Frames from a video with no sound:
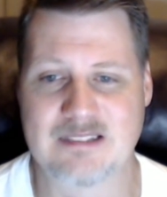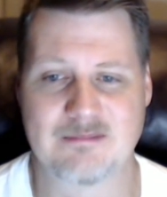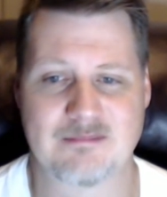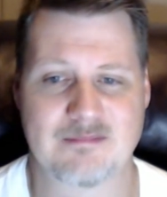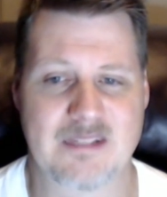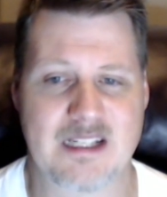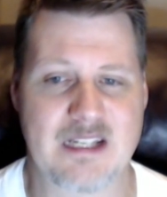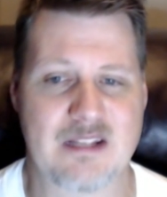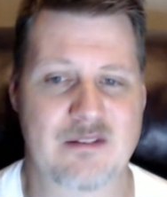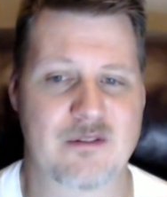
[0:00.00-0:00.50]

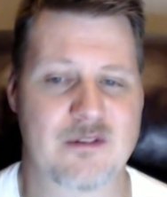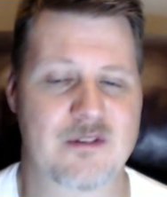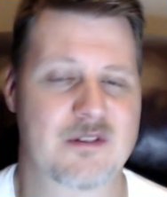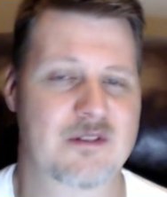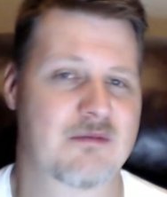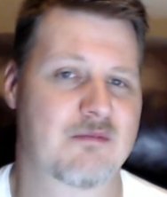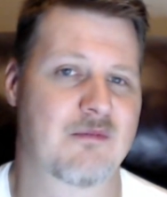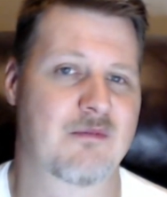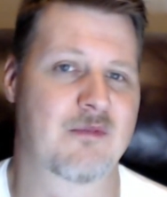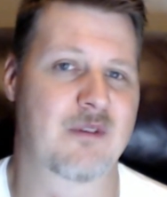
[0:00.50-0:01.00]

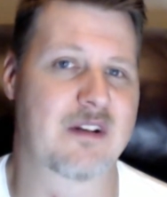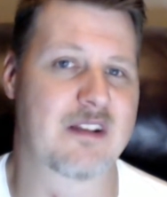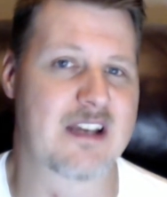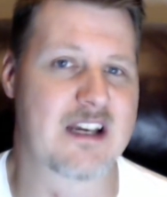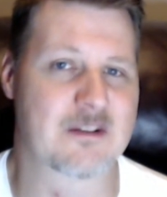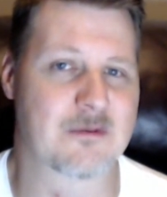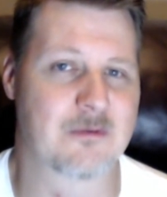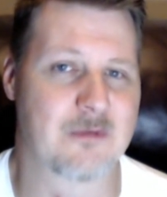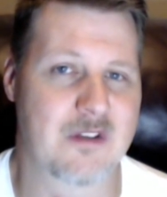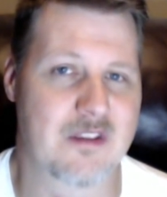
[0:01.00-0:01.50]
Ether's
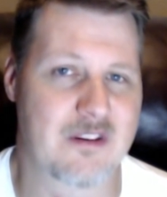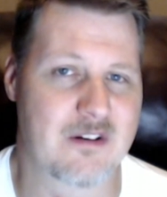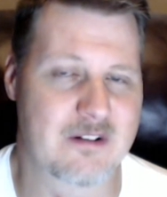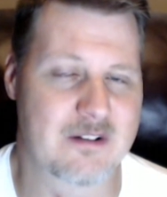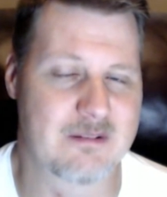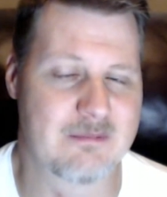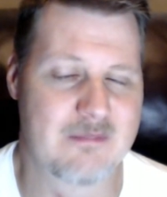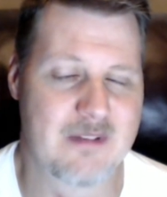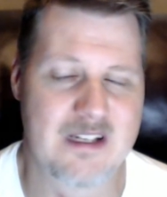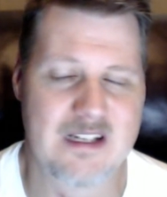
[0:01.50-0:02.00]

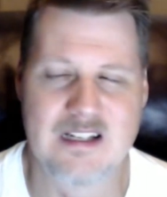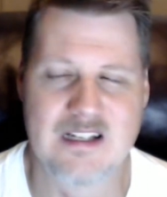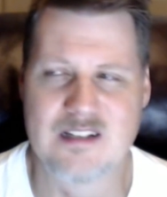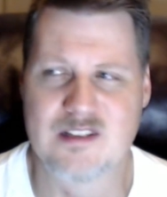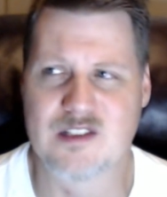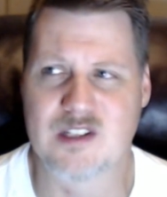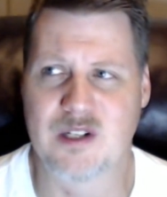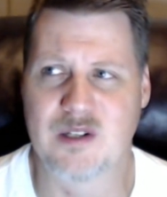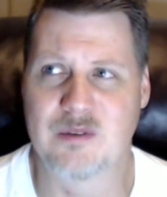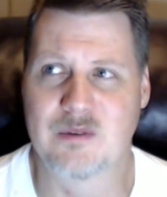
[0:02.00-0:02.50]
3,130.
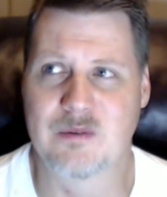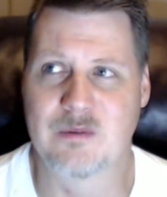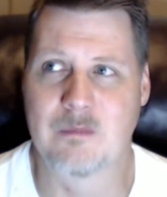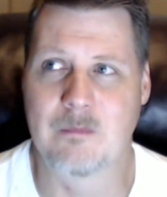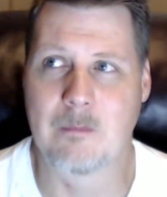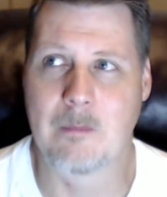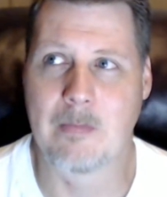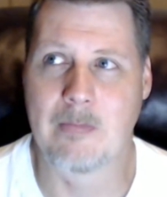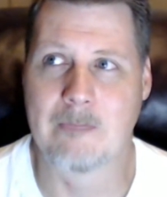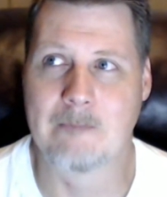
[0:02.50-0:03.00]
So
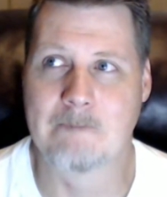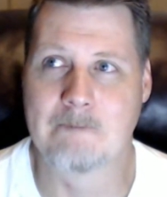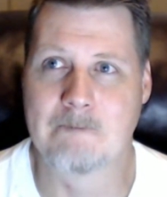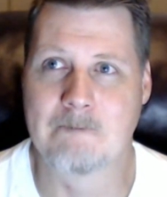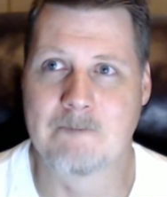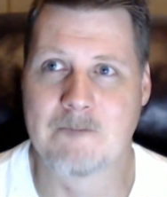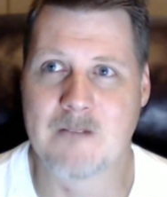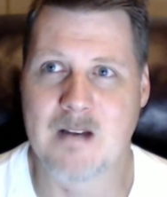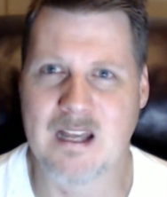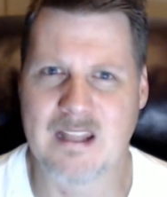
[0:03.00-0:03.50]

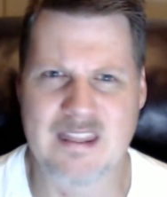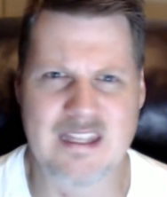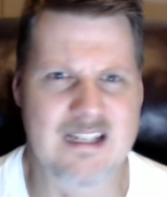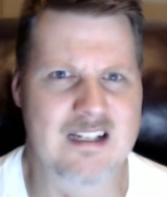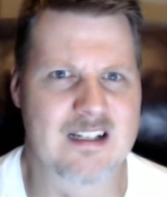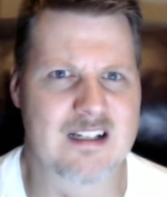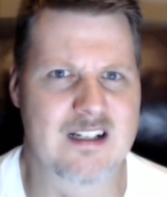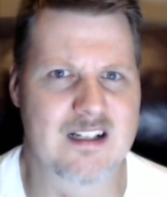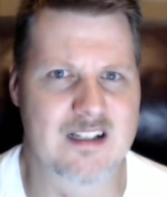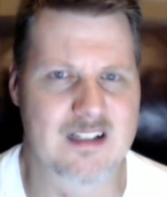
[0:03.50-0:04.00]
I
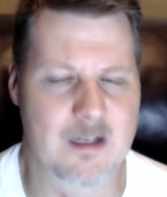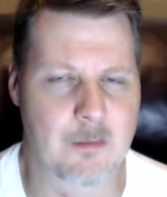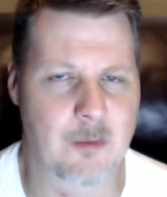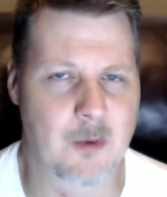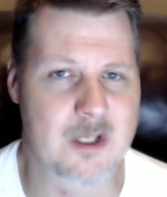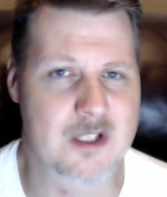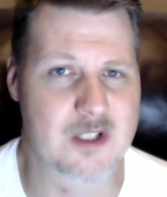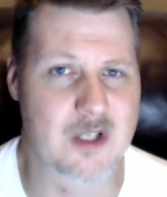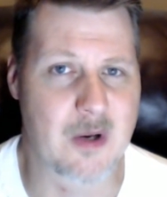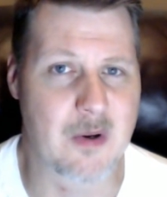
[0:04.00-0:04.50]
think a couple
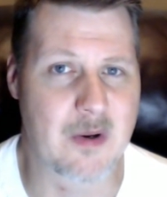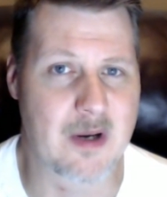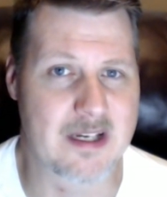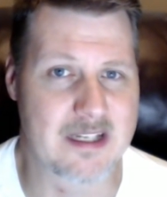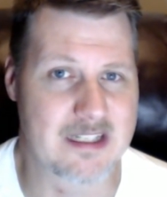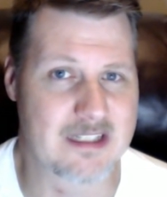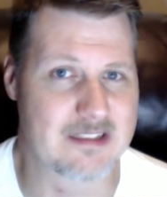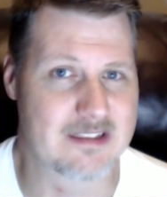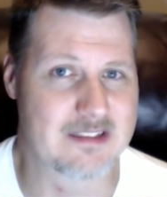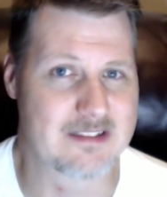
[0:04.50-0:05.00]
weeks ago I
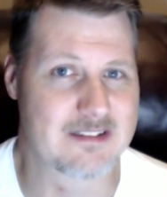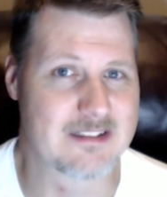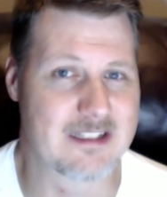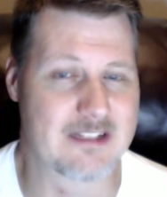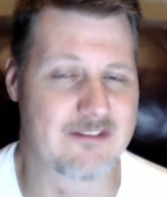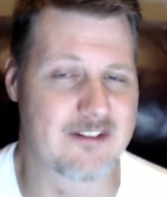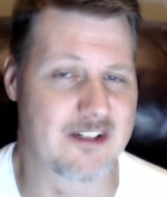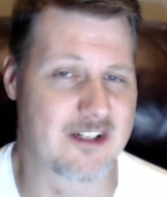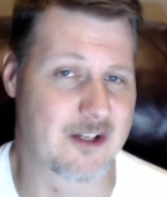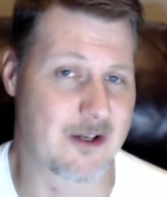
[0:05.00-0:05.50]
did
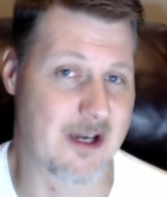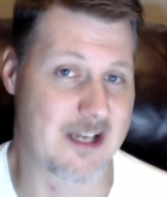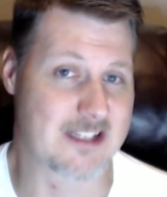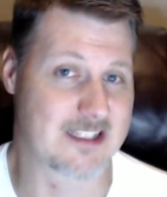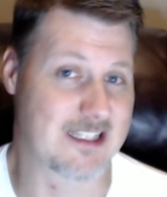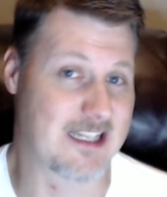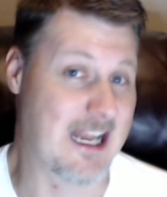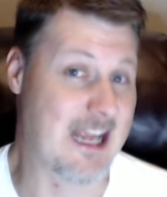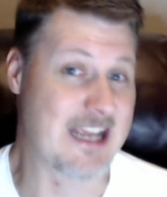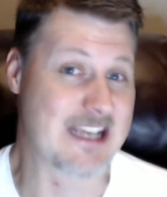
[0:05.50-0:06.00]
a video
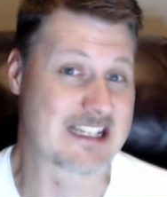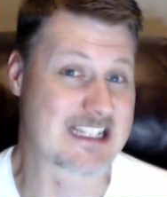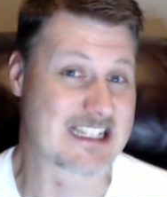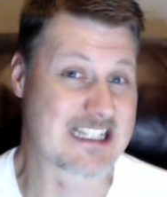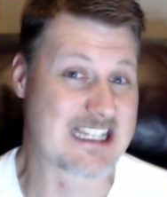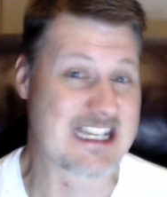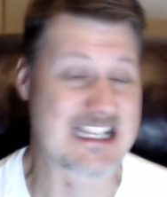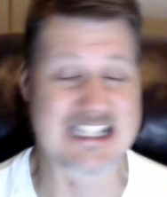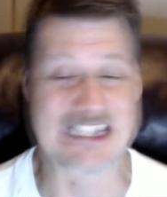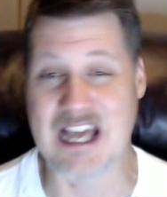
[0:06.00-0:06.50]
asking, hey,
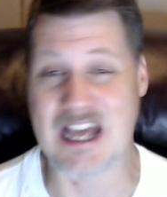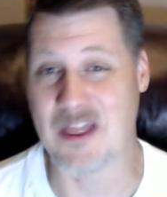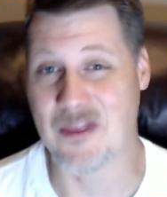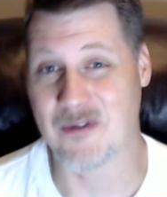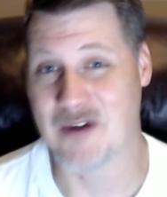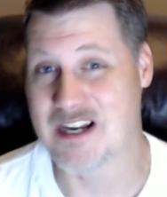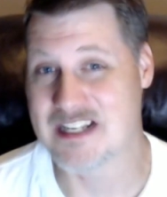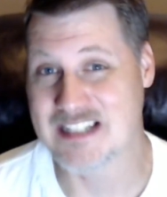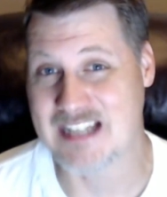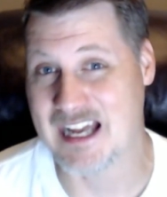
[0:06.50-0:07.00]
is now the
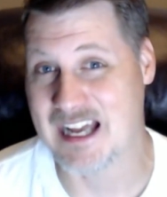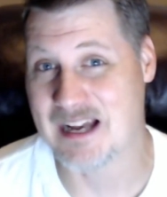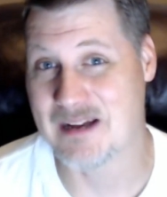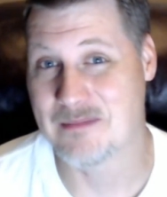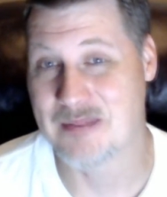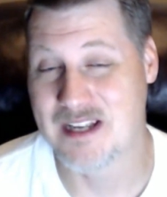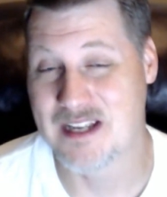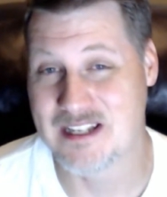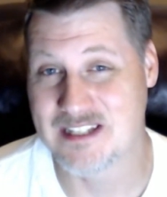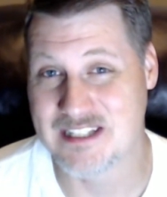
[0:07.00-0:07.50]
right
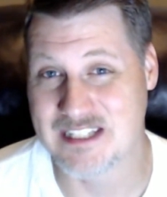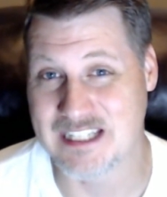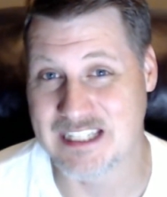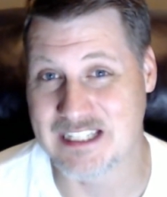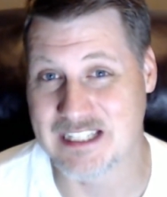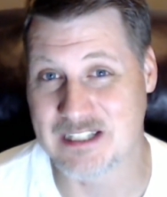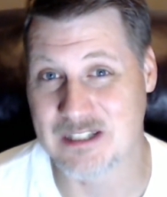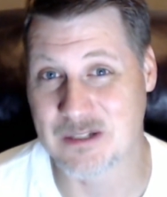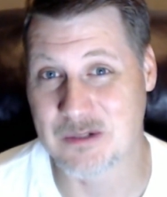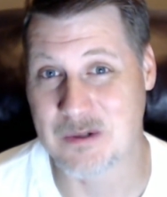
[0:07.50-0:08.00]
time to get
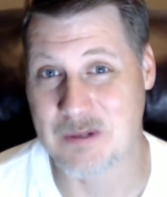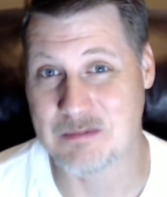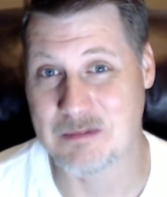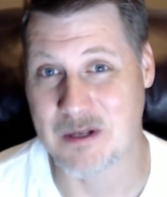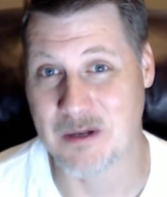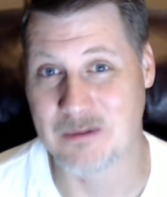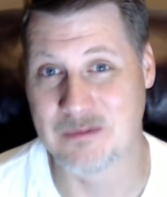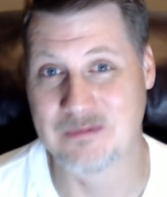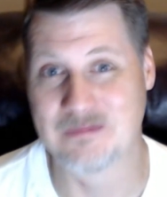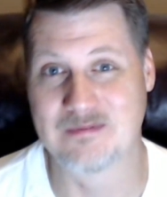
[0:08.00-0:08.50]
into crypto?